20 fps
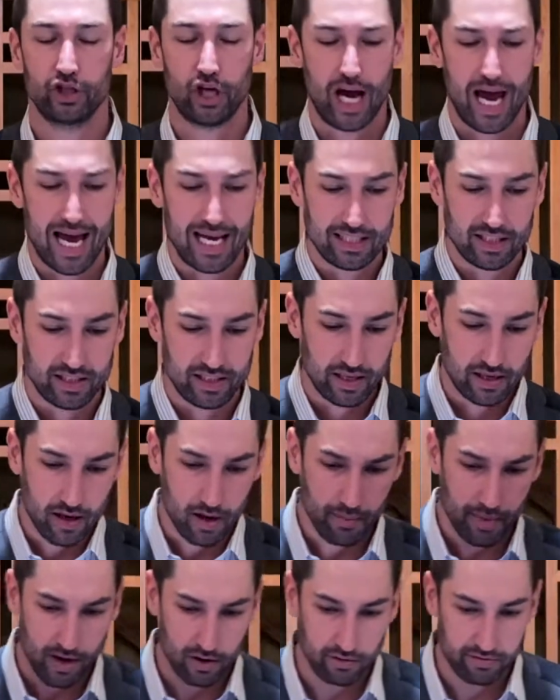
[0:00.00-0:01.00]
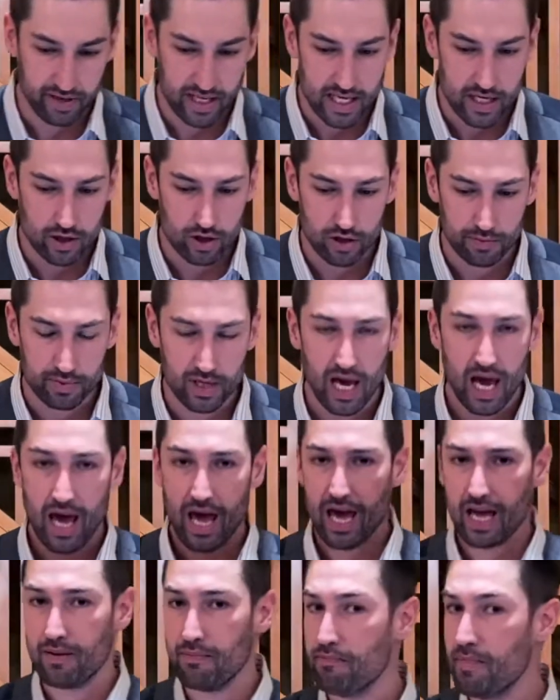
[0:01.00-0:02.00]
has to come out of Egypt
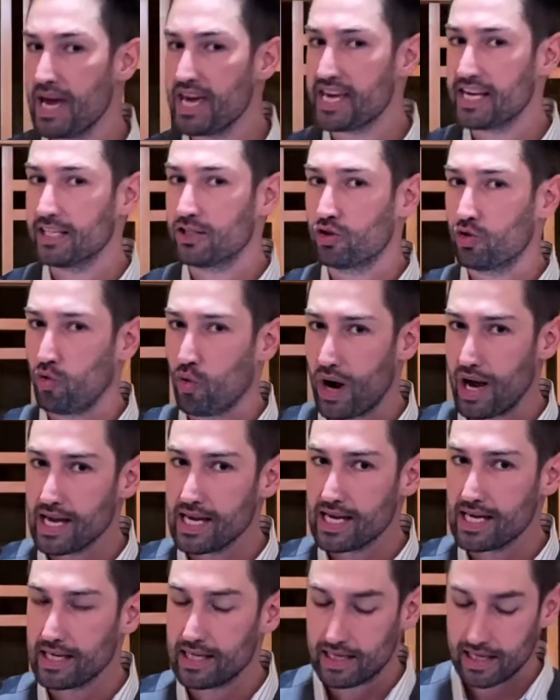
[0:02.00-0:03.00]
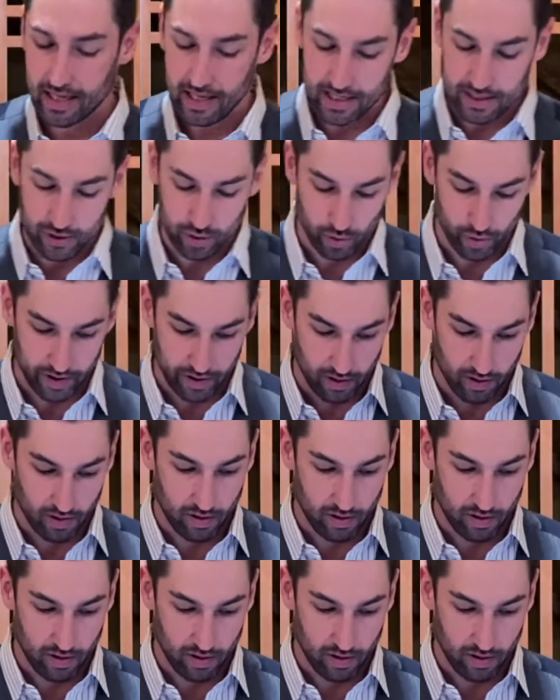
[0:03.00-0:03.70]
and make its way into Israel.